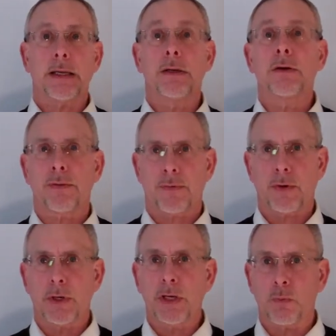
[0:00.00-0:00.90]
you're
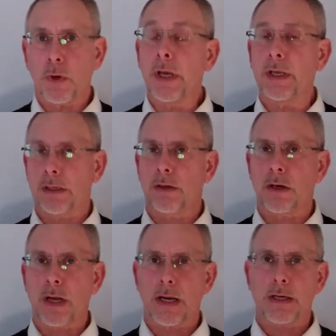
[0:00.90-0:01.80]
throwing away your
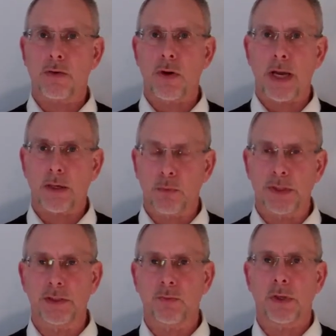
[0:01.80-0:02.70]
contract, which
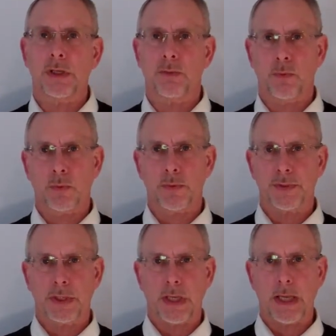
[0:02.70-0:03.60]
is really the rules
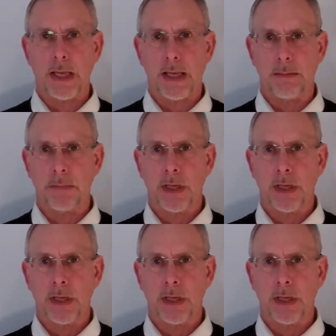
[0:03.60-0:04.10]
of the game.